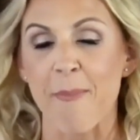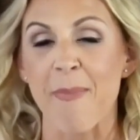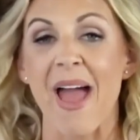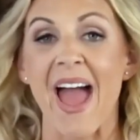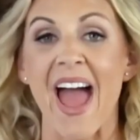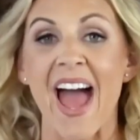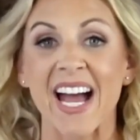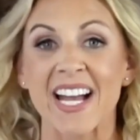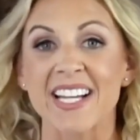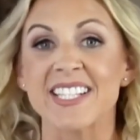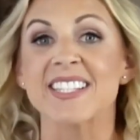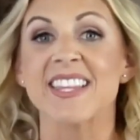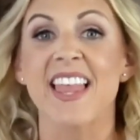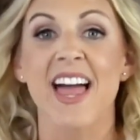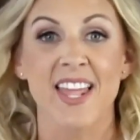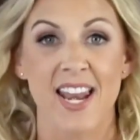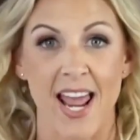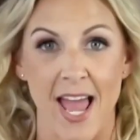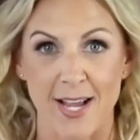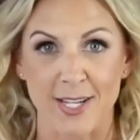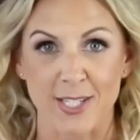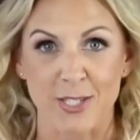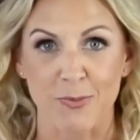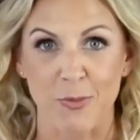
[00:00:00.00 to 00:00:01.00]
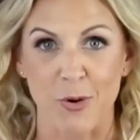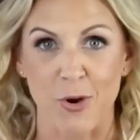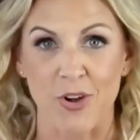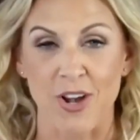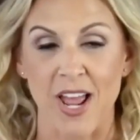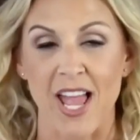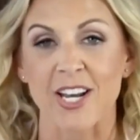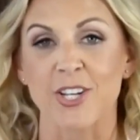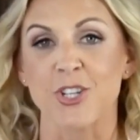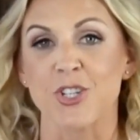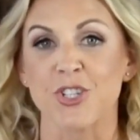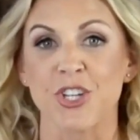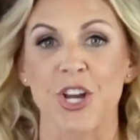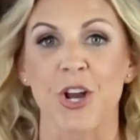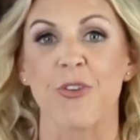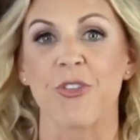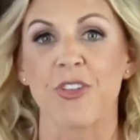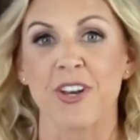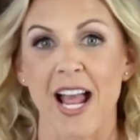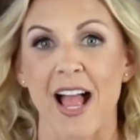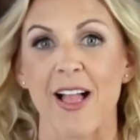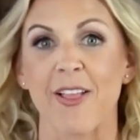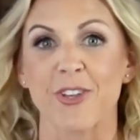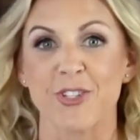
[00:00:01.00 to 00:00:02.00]
up as that expert and
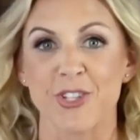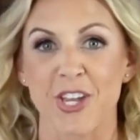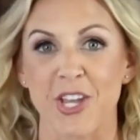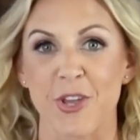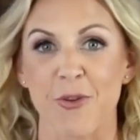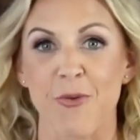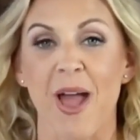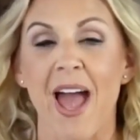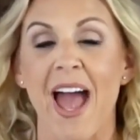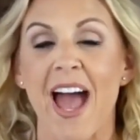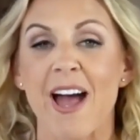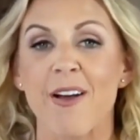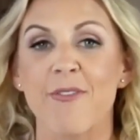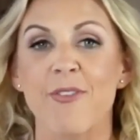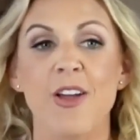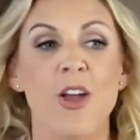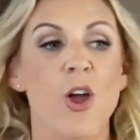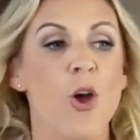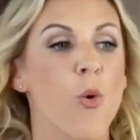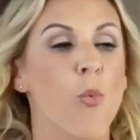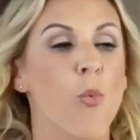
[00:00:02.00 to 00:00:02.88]
share the knowledge that you have,